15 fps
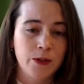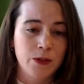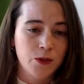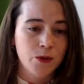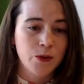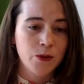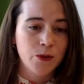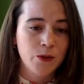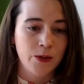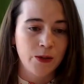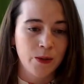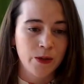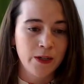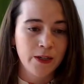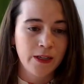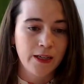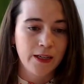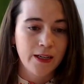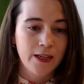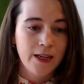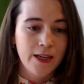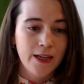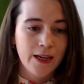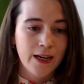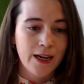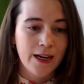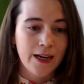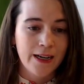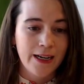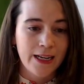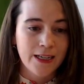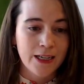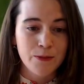was truly historic, and